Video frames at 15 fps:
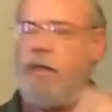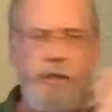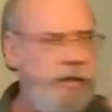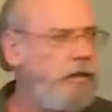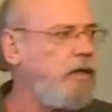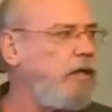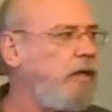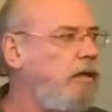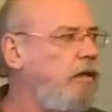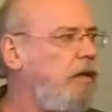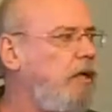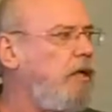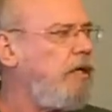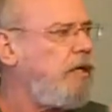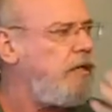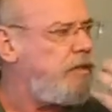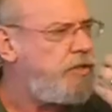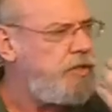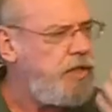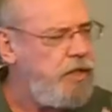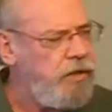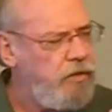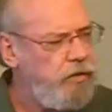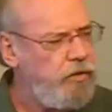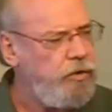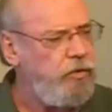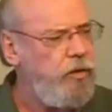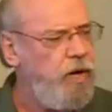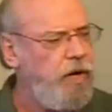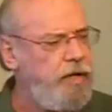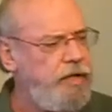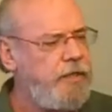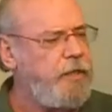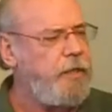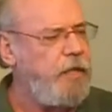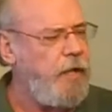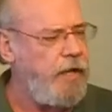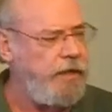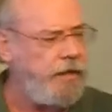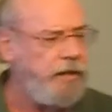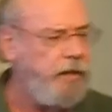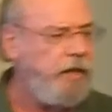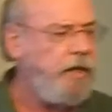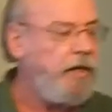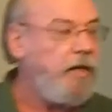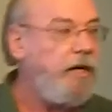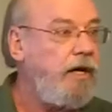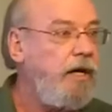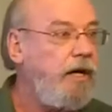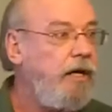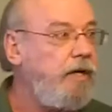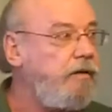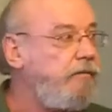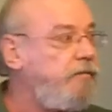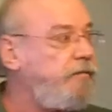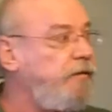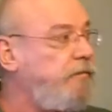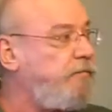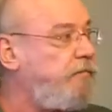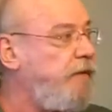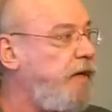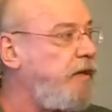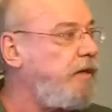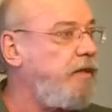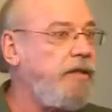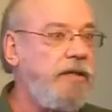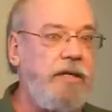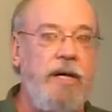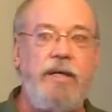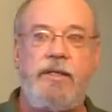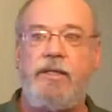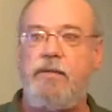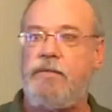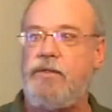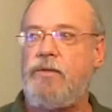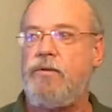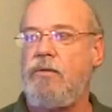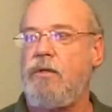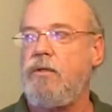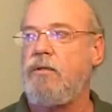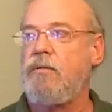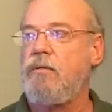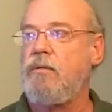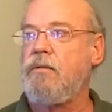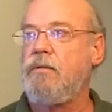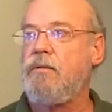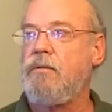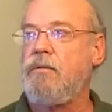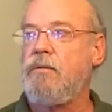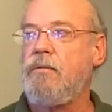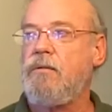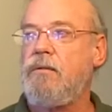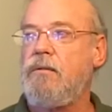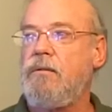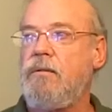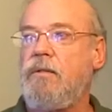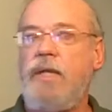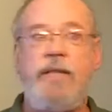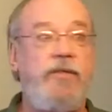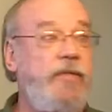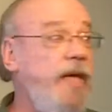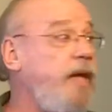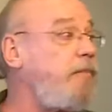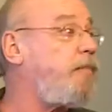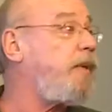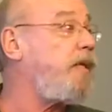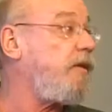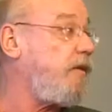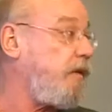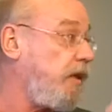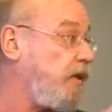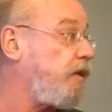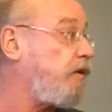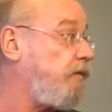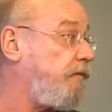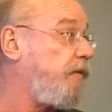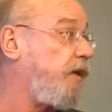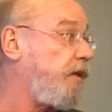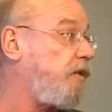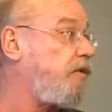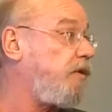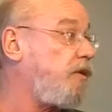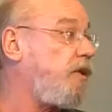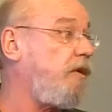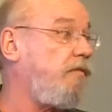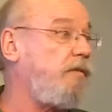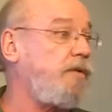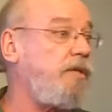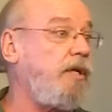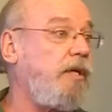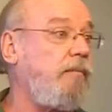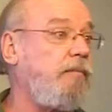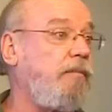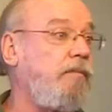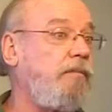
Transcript: Clearly, see who you are in light of the faith that God gives to you. Let that be the thing that defines your self-esteem.